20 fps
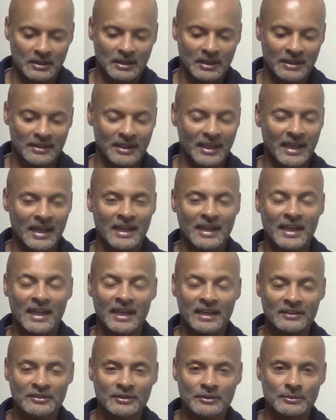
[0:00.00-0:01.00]
And they had
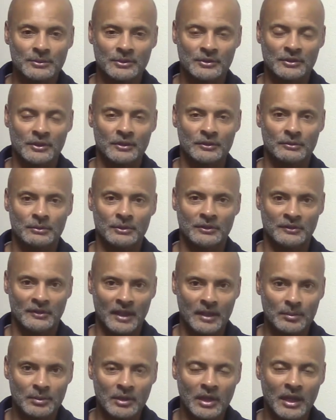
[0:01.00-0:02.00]
excellent results with
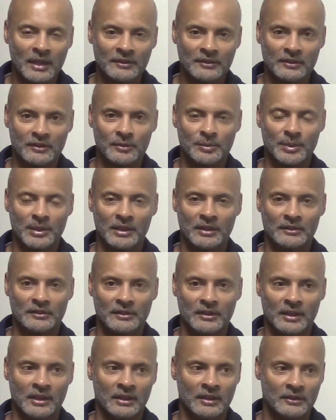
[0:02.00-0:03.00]
stabilizing of
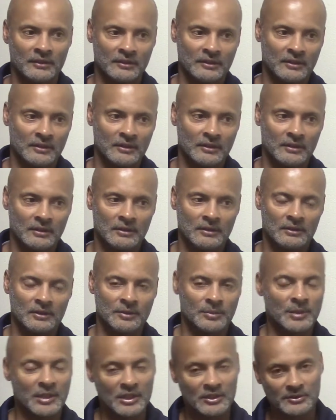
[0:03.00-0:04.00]
PSAs,
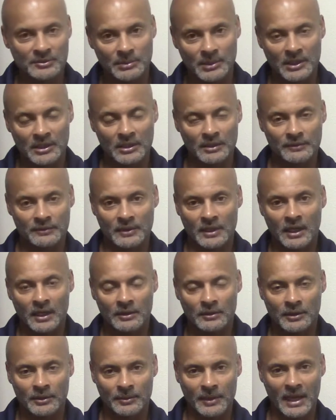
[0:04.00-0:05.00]
diminishment, if
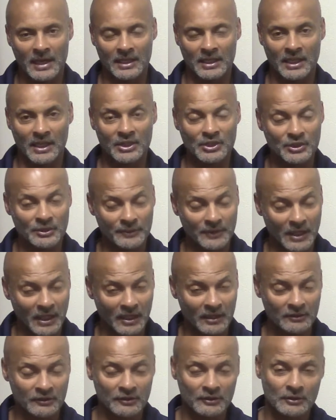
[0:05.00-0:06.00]
not eradication of
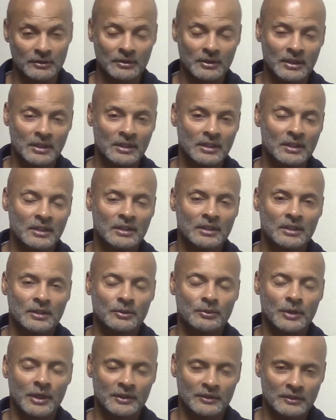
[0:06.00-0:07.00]
cancer,
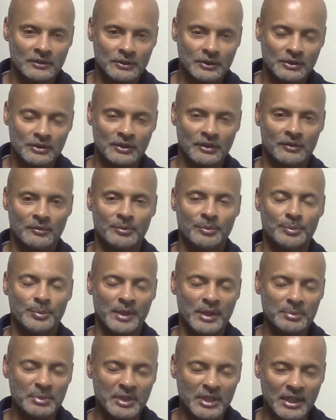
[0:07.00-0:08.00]
resolution of
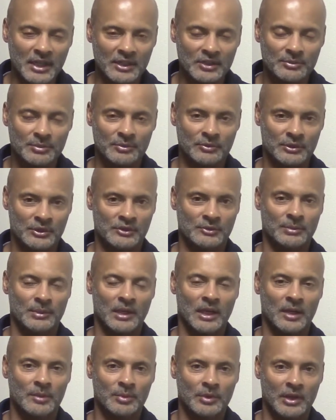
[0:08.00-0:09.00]
BPH, which is
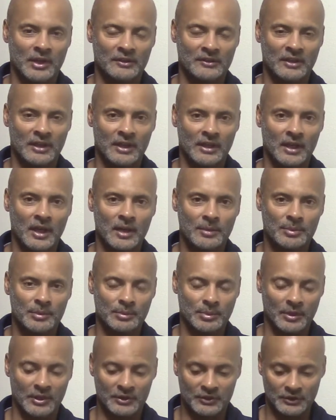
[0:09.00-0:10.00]
benign prostatic
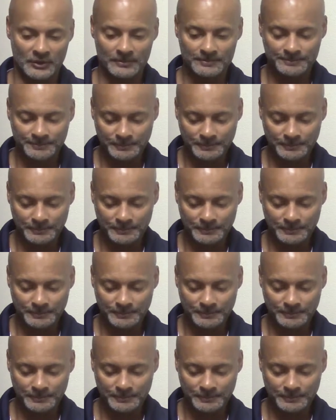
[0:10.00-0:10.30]
hyperplasia.